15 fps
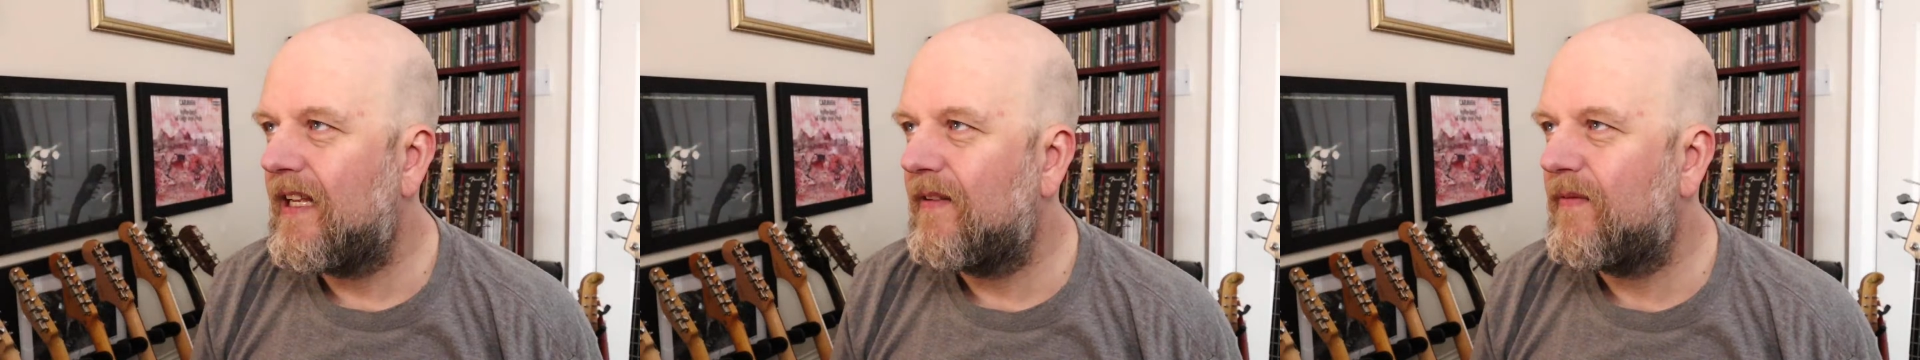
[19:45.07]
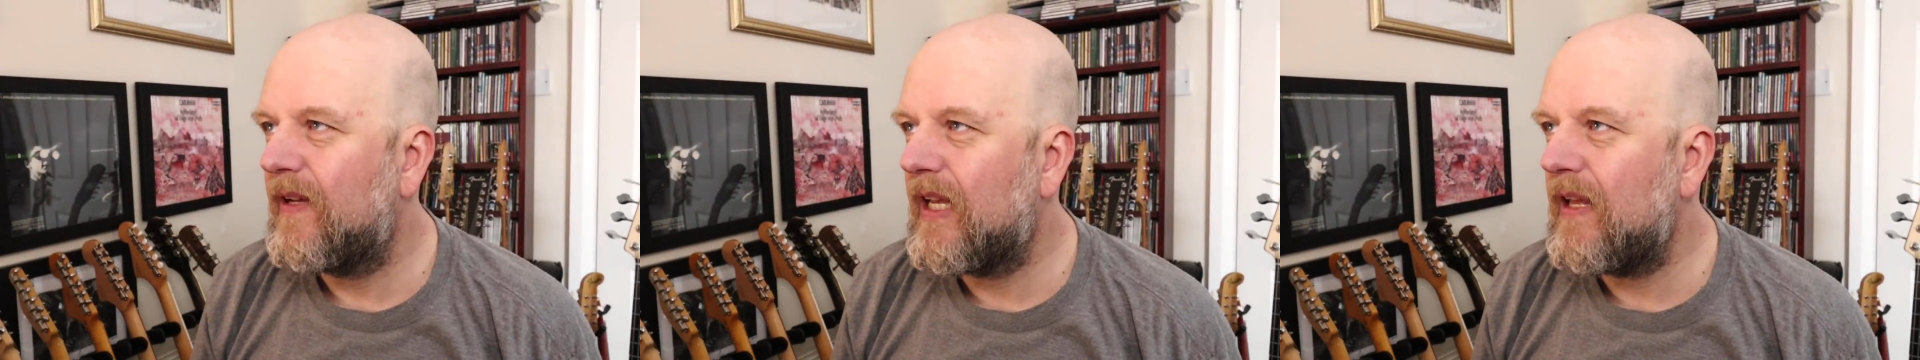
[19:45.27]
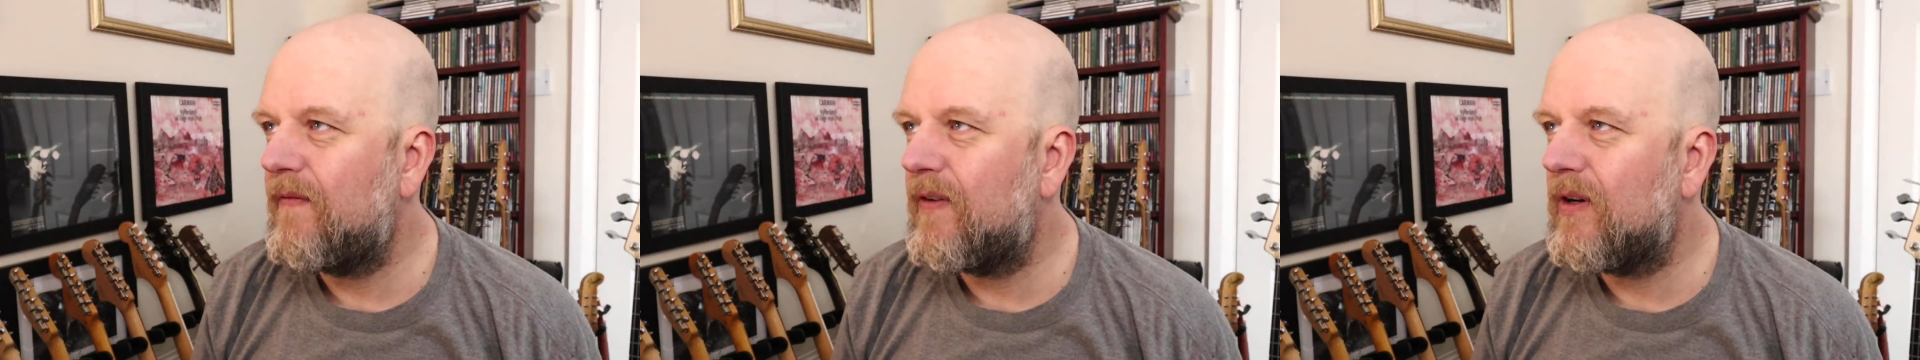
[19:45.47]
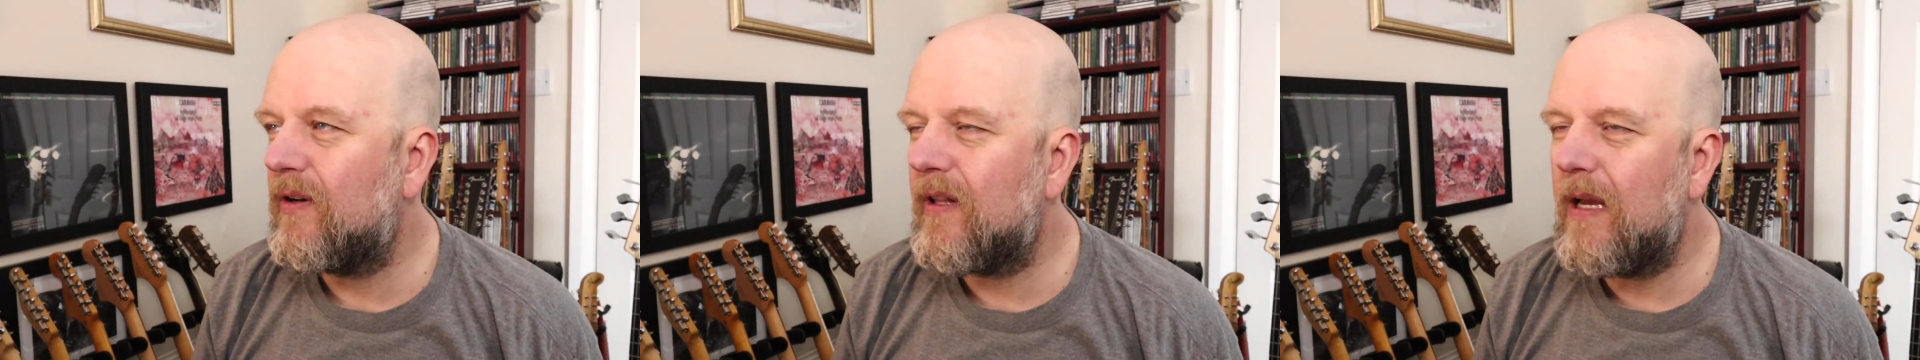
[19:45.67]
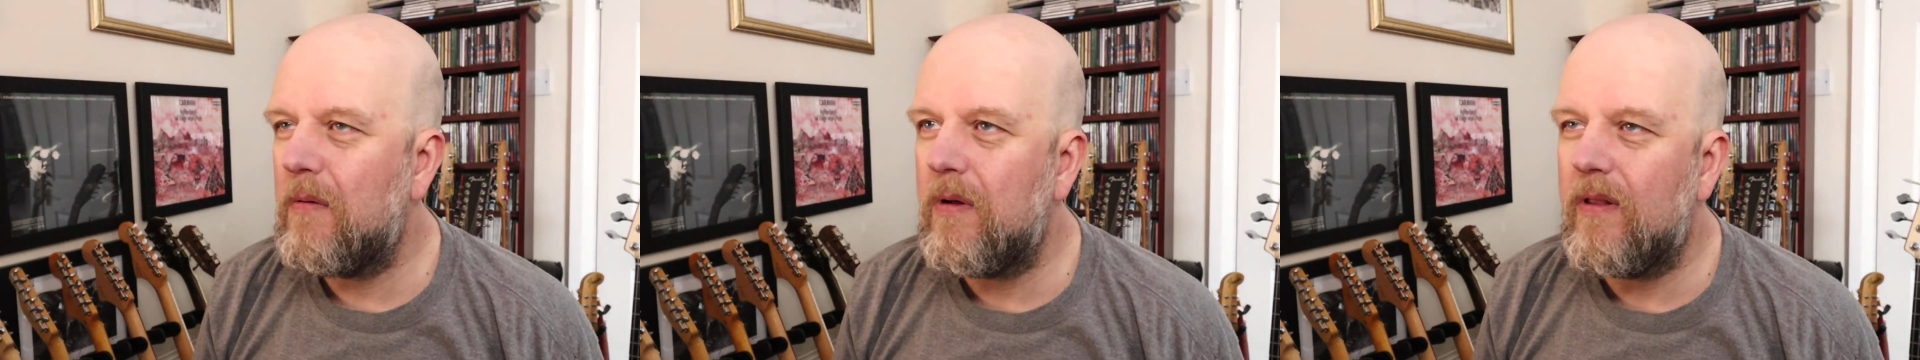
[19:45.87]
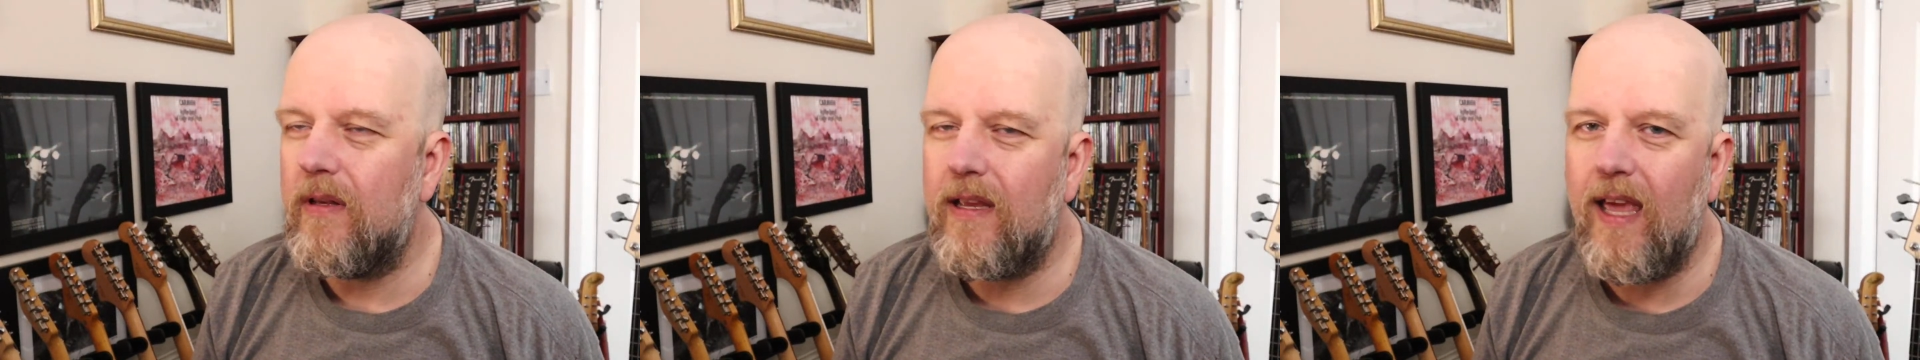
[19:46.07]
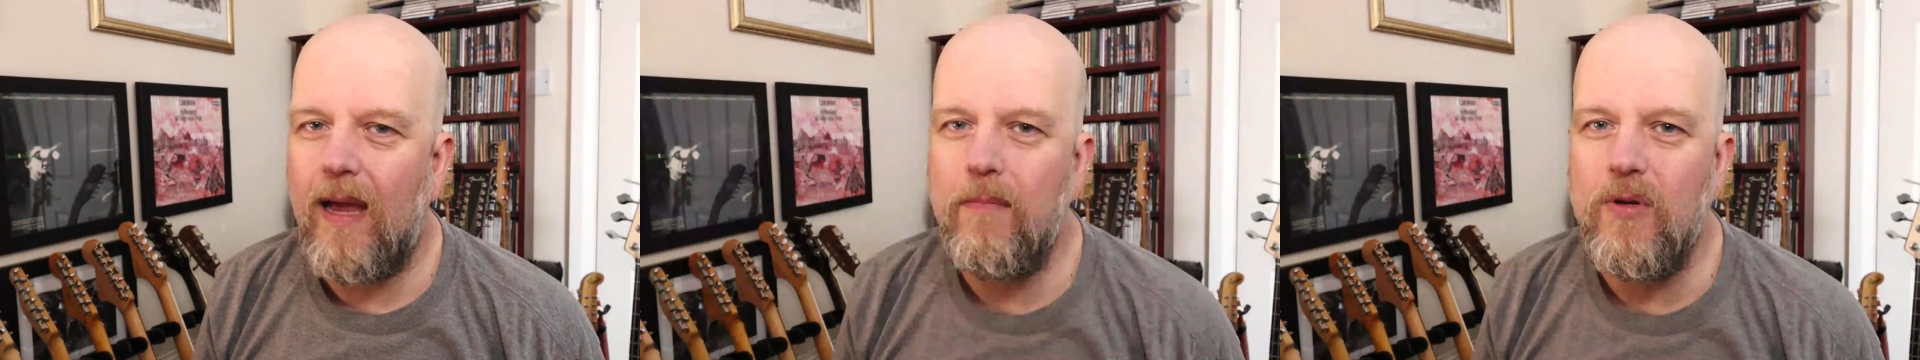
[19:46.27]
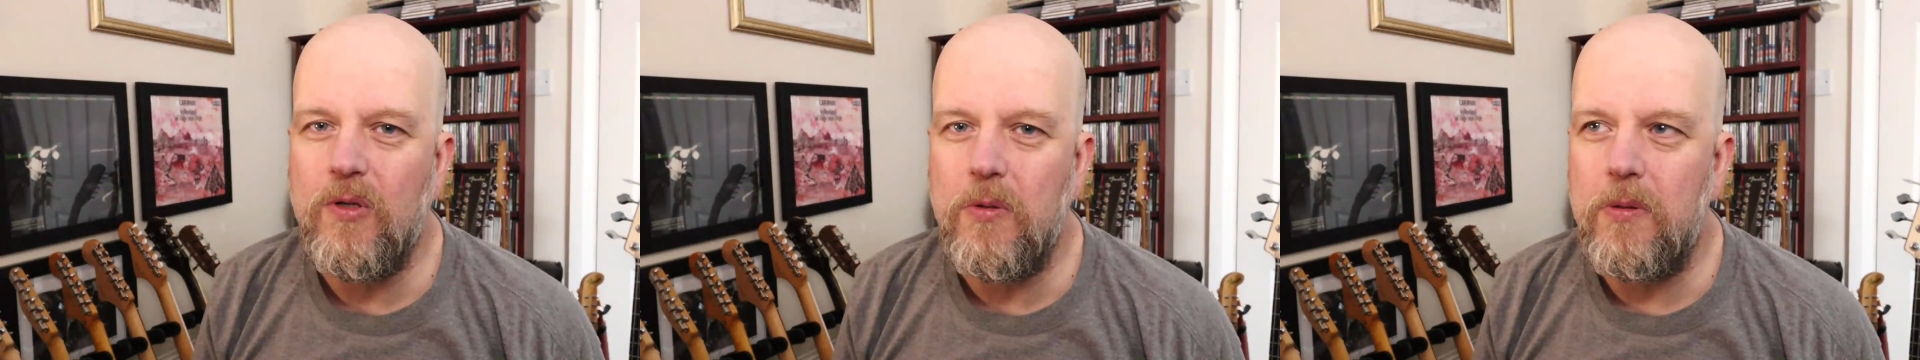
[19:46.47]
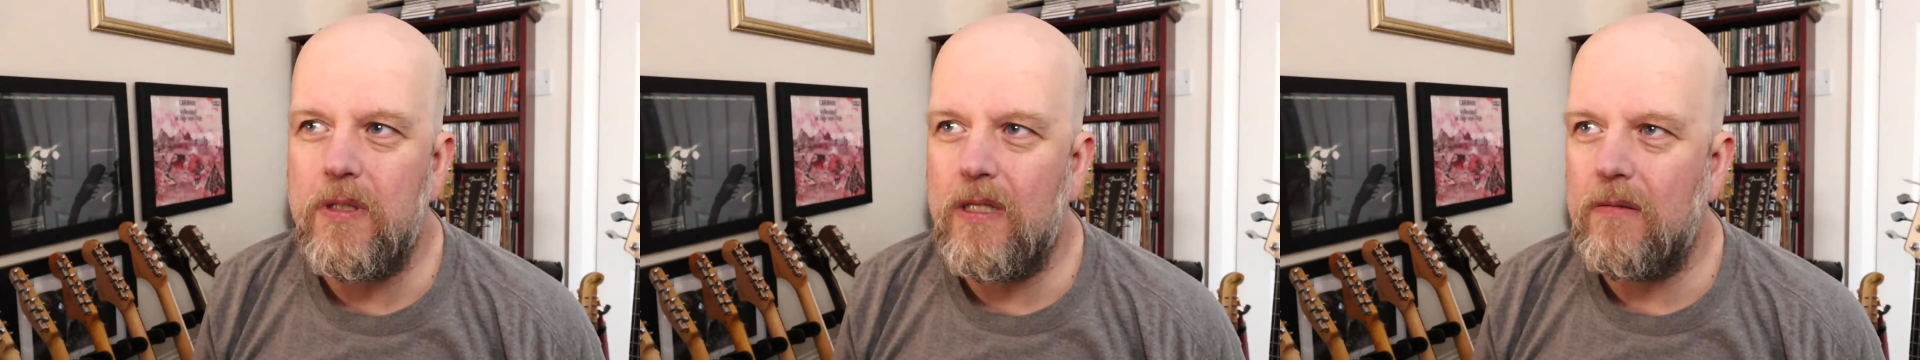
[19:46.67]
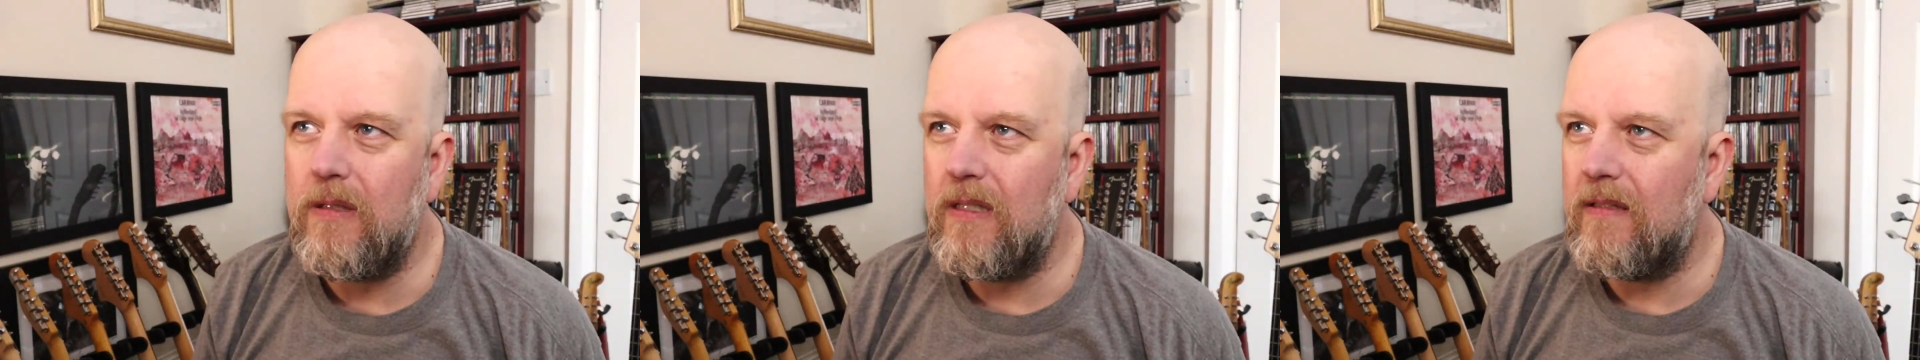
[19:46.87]
He forgot the cameras were
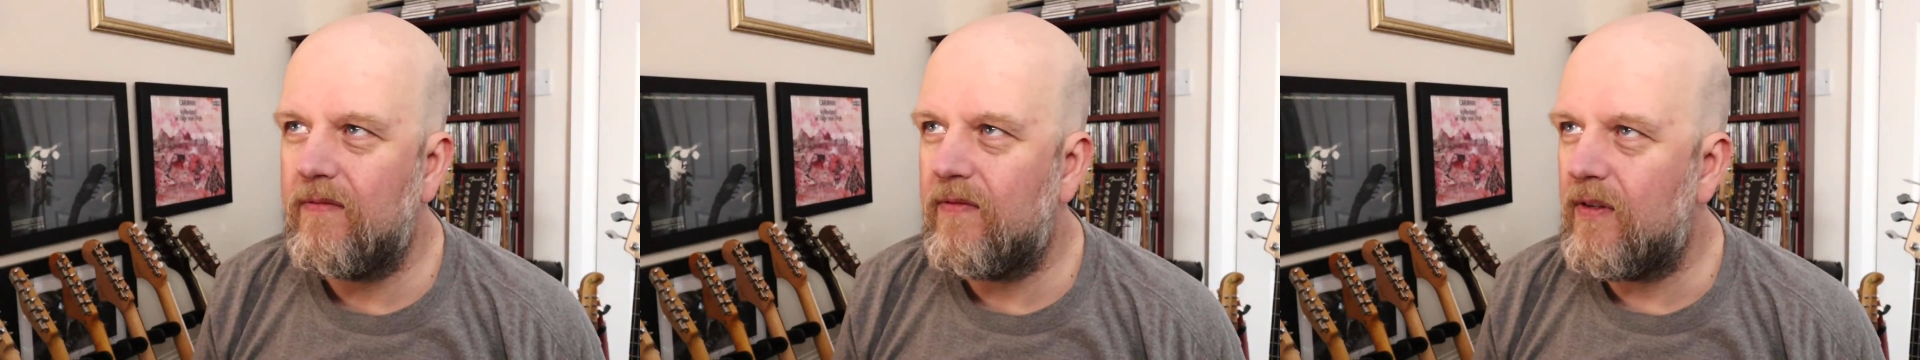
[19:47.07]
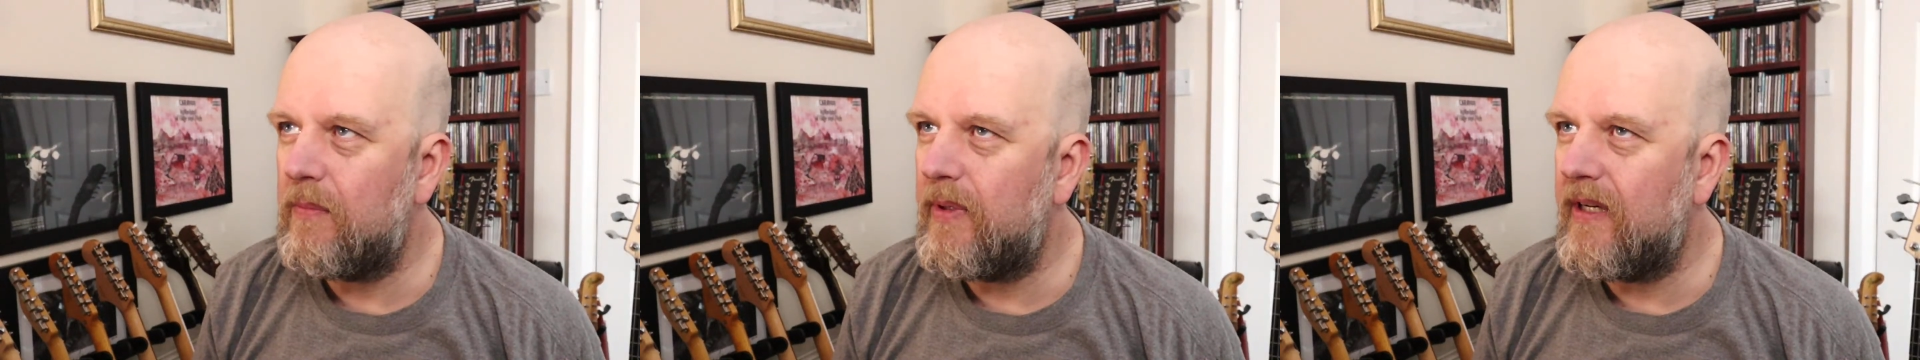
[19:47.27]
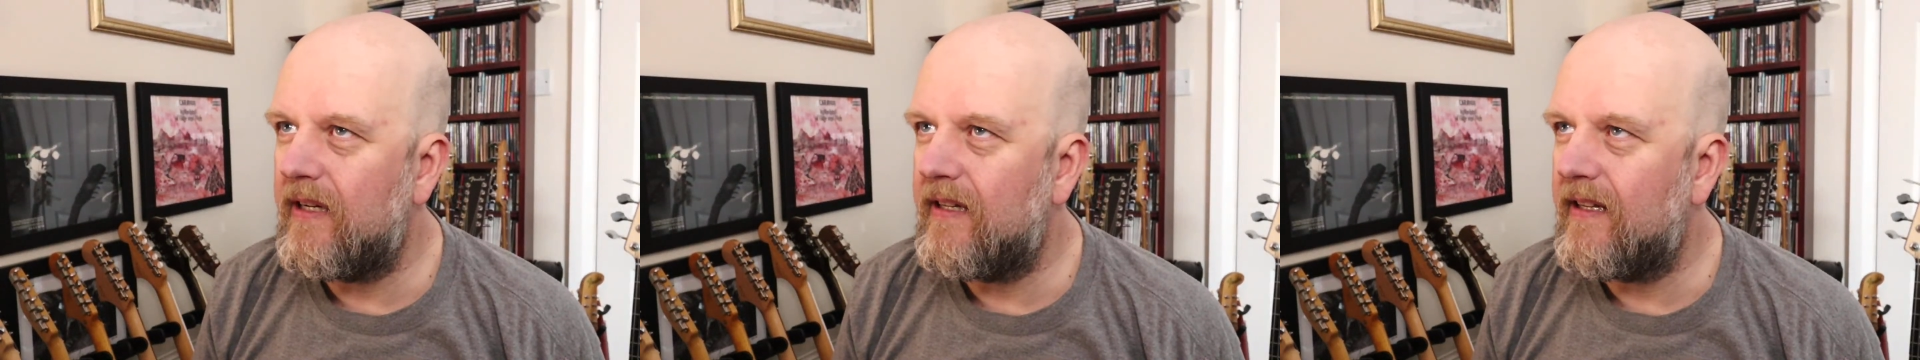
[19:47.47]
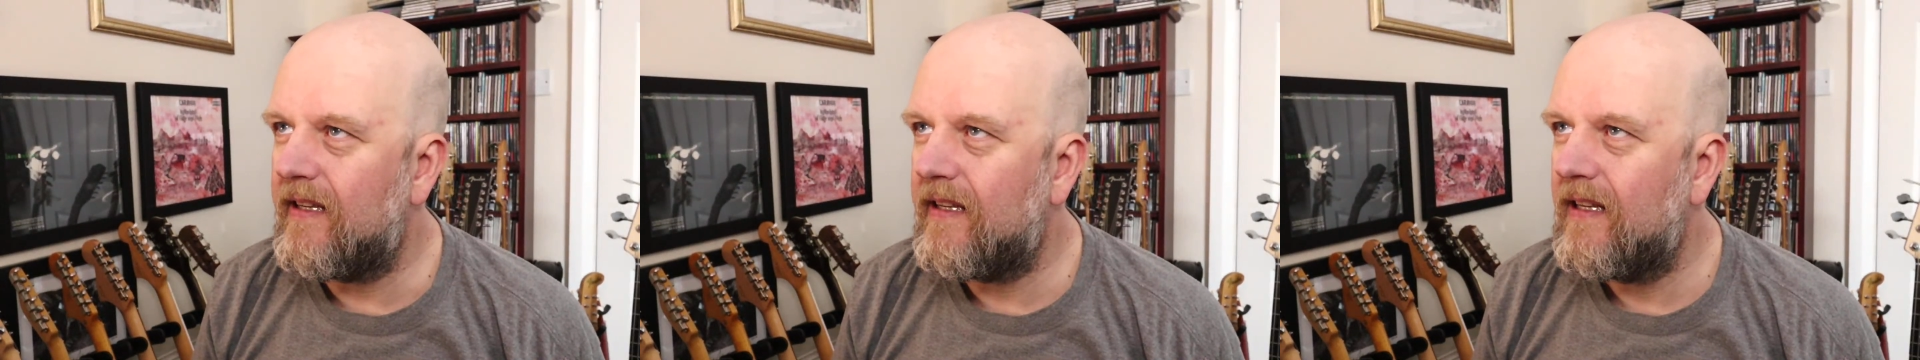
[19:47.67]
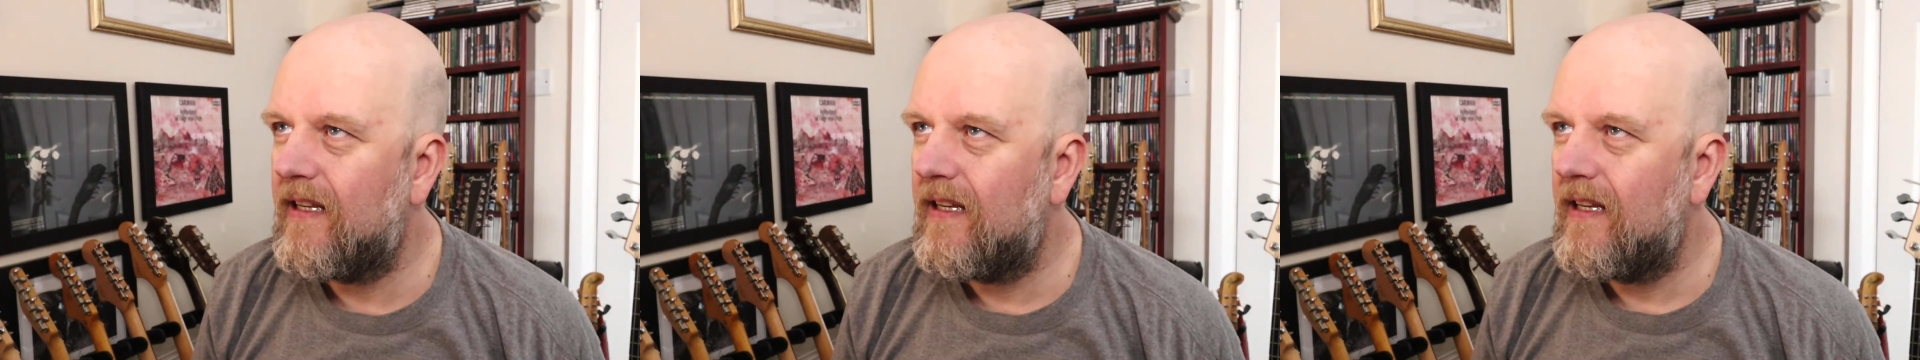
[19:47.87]
rolling for a minute there.